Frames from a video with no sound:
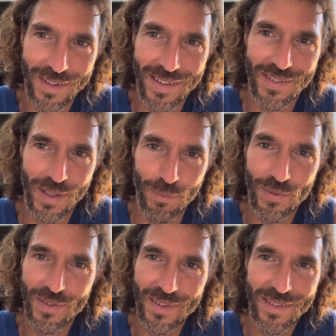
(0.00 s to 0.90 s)
It
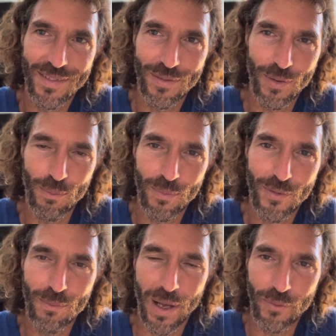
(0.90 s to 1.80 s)
seems from
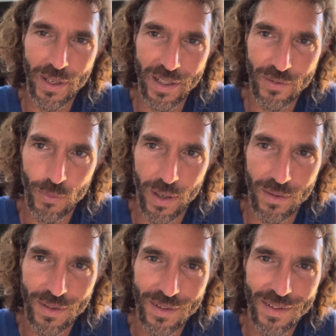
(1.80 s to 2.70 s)
my reading as
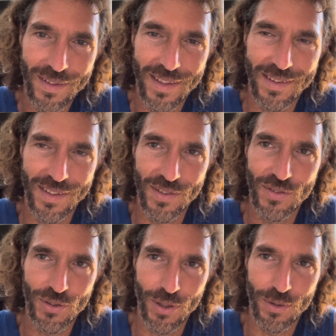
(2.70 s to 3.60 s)
well that this is
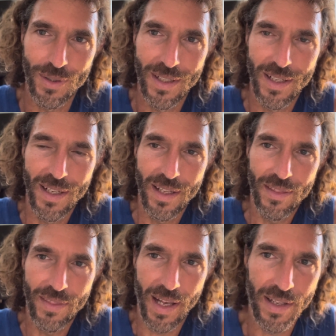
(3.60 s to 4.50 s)
true,
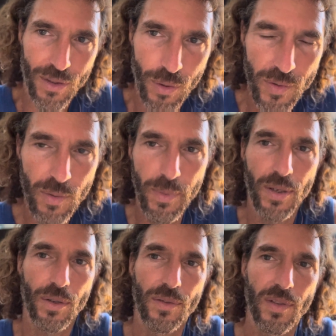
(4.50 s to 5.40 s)
that A Course in
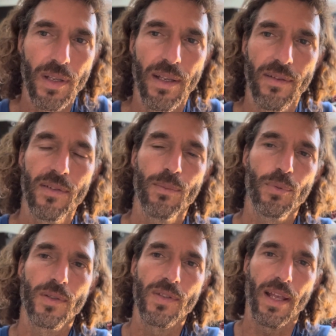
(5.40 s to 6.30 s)
Miracles is
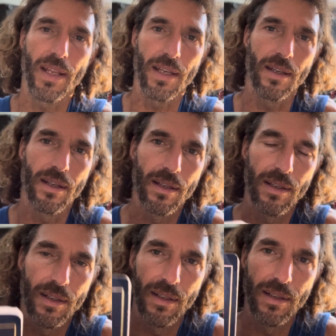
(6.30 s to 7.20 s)
presenting
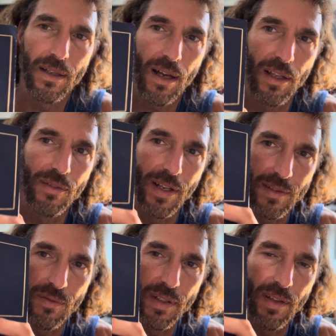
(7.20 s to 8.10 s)

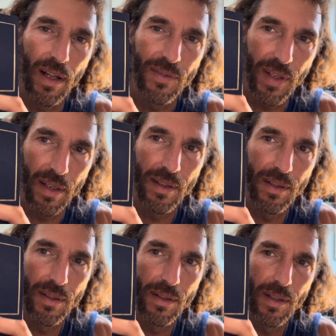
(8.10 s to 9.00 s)
Advaita Vedanta,
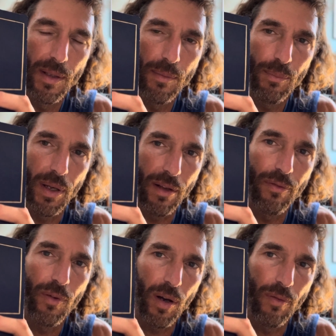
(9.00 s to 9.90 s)
but a
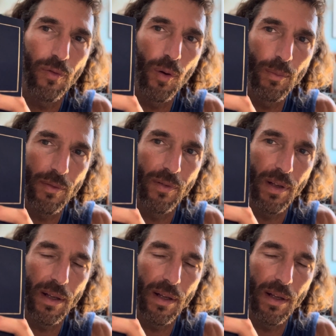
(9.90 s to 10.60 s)
form of